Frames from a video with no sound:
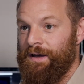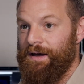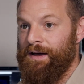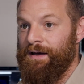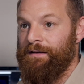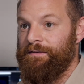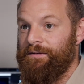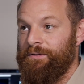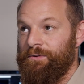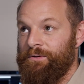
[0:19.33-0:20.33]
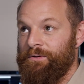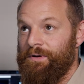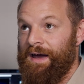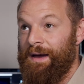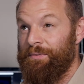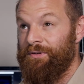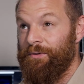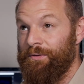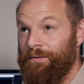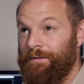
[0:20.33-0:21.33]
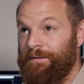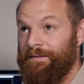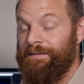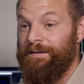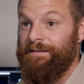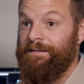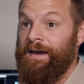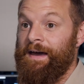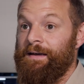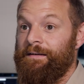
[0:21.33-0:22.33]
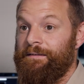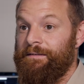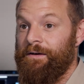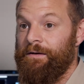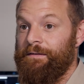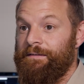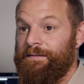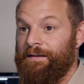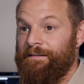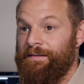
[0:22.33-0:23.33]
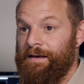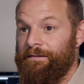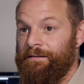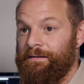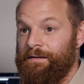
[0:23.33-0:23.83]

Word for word: to up to 6K, so 6,000